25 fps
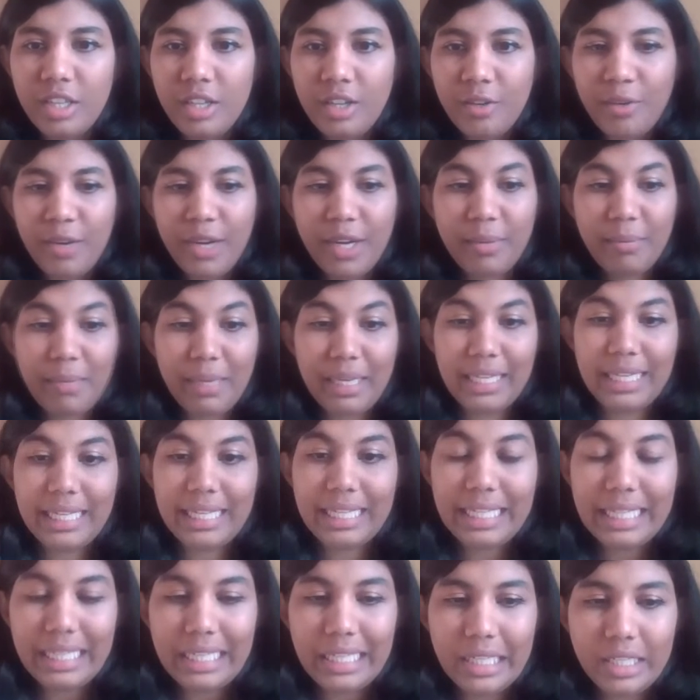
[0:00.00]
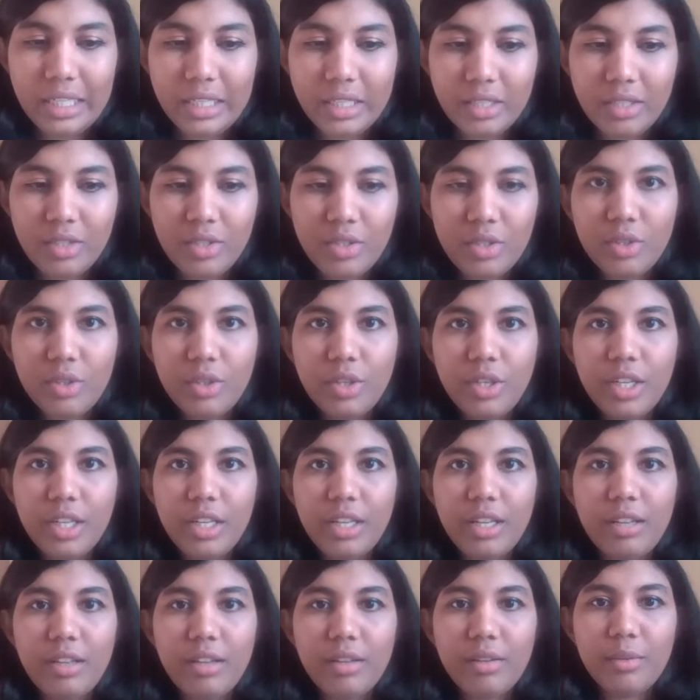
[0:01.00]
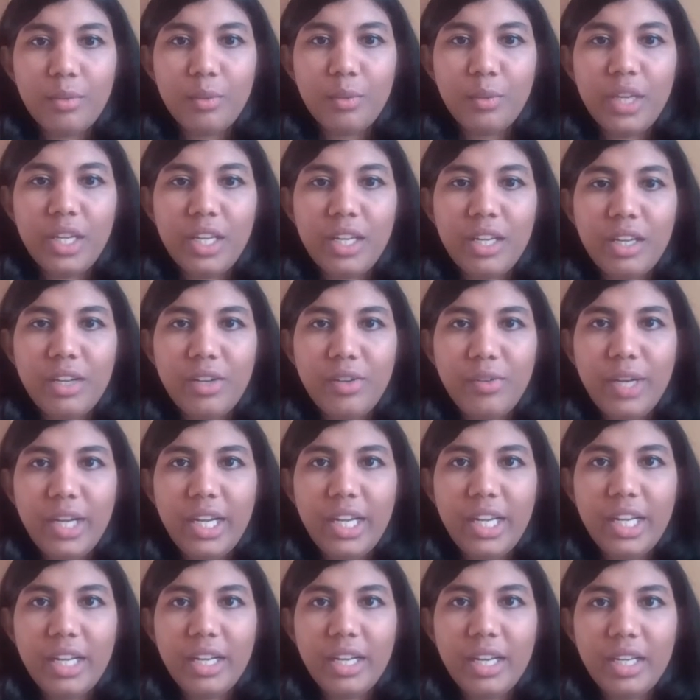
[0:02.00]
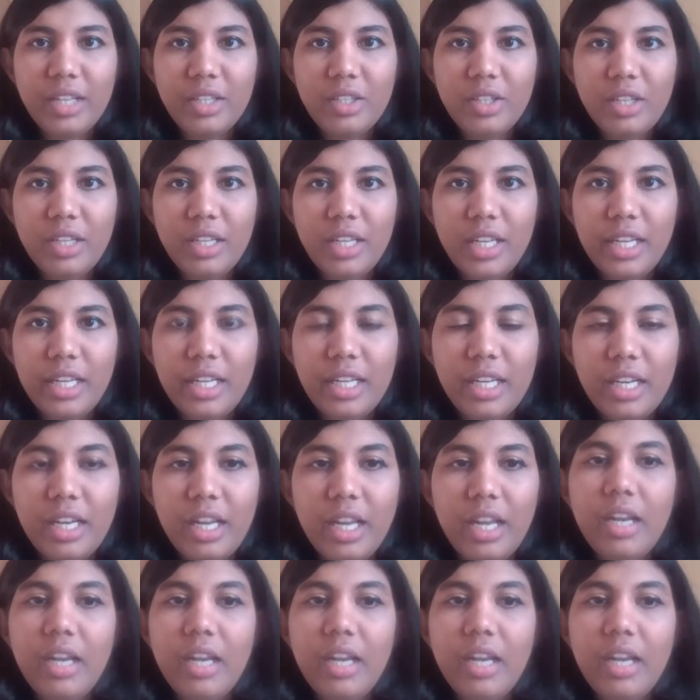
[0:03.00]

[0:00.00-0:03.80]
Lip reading: write my LinkedIn here, so we can really connect on LinkedIn.